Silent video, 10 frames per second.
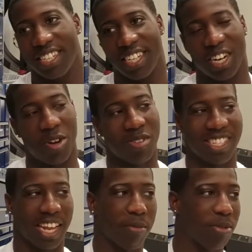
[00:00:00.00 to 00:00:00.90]
It always
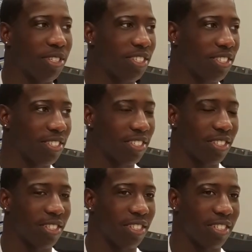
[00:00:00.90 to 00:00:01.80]
happened.
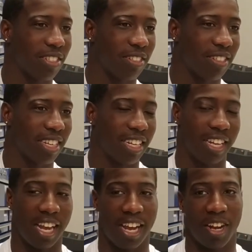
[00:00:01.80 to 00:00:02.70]
Like,
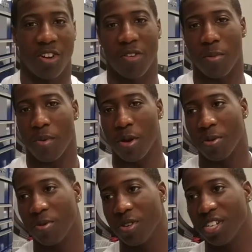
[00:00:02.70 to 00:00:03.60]
I don't have a
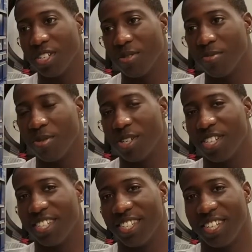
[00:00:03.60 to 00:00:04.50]
problem with it,
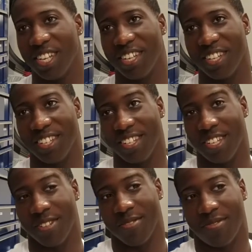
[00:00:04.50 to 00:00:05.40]
but
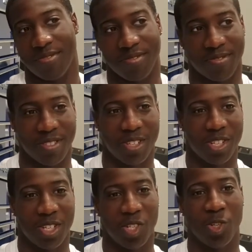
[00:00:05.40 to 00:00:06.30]
if
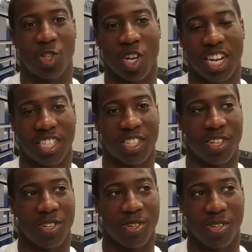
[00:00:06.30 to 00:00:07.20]
you trash
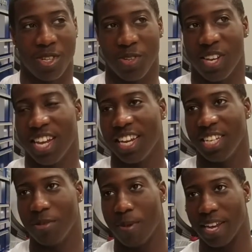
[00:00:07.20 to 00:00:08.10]
talk, you gotta at
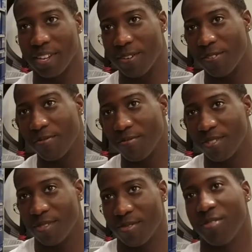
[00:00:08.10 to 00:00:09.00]
least back it up.
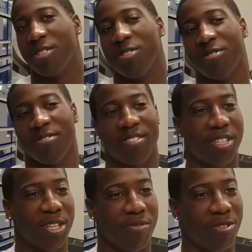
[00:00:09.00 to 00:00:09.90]
So
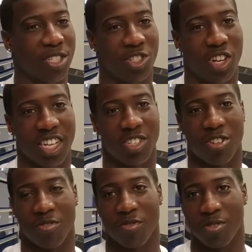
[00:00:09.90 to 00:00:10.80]
if you just trash
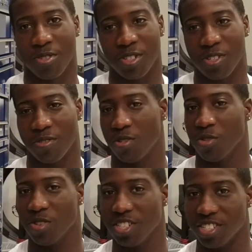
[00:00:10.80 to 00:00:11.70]
talk for no
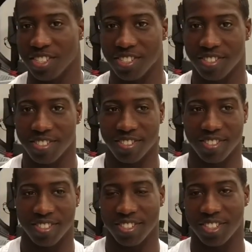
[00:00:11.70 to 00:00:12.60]
reason,
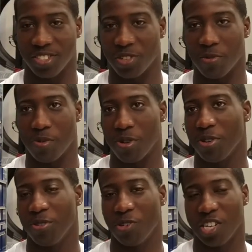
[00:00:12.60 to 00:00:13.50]
there's no point
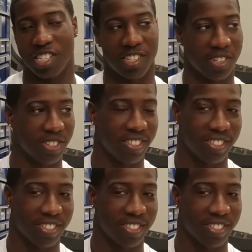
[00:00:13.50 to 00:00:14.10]
in you trash talking.